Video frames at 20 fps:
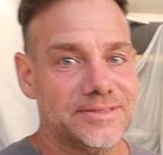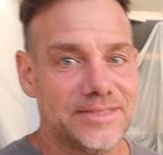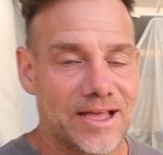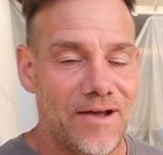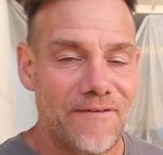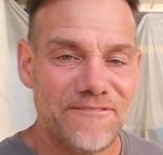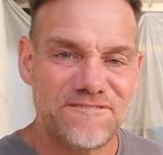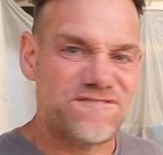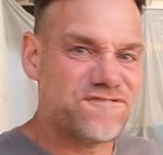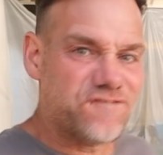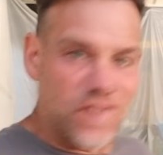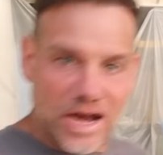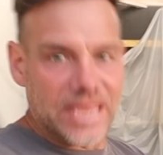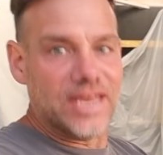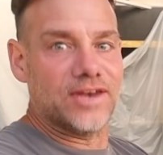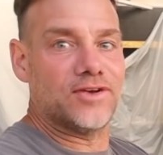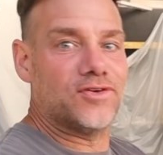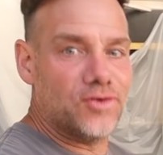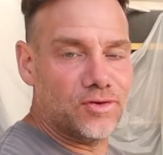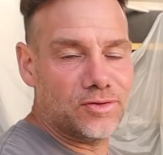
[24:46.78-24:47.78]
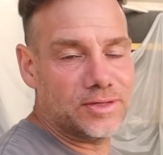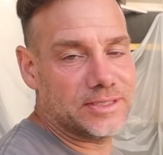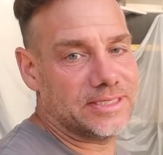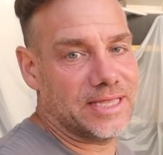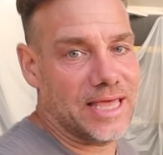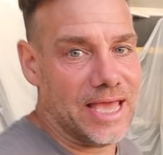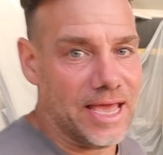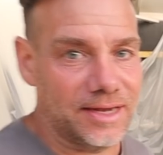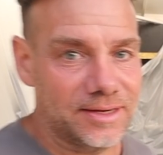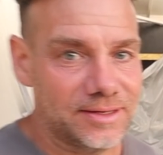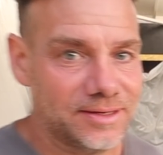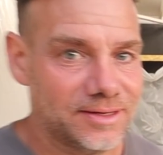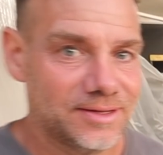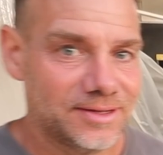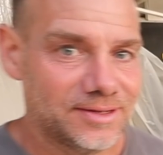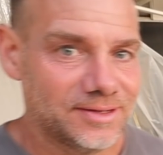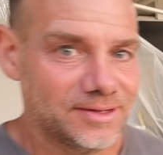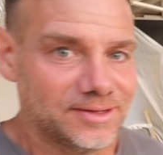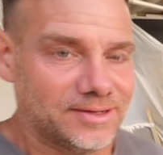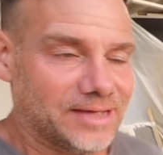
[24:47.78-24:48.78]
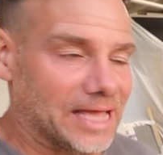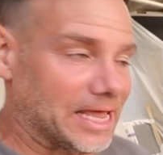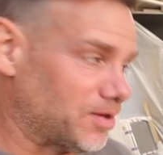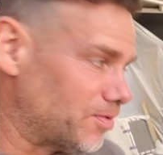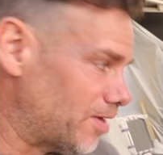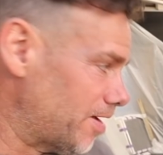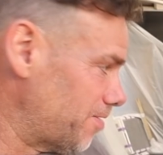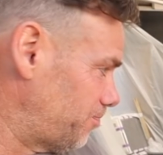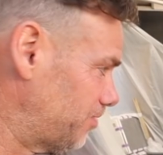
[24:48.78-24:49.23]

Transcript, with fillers: How freaking cool is that? Anyway,